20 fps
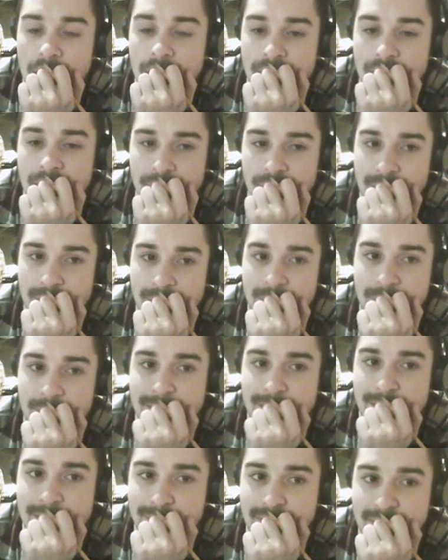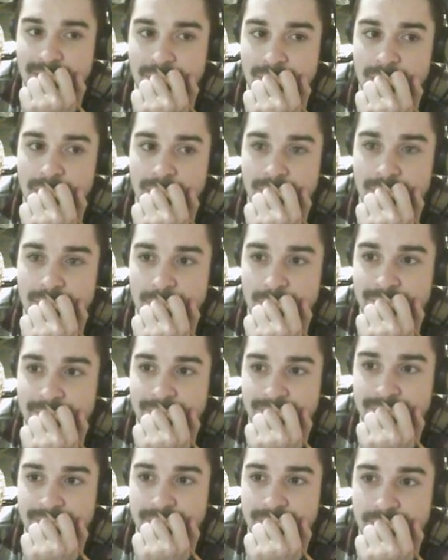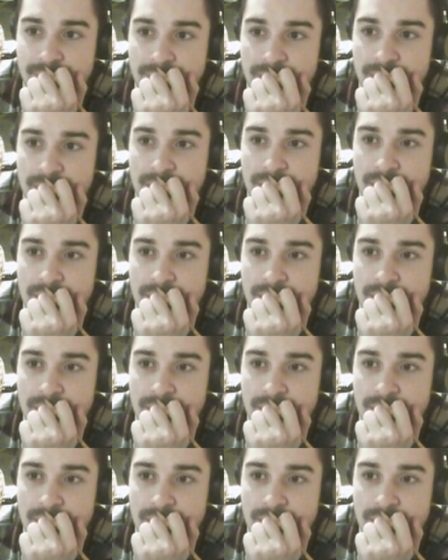41, those draw, 40. Yeah.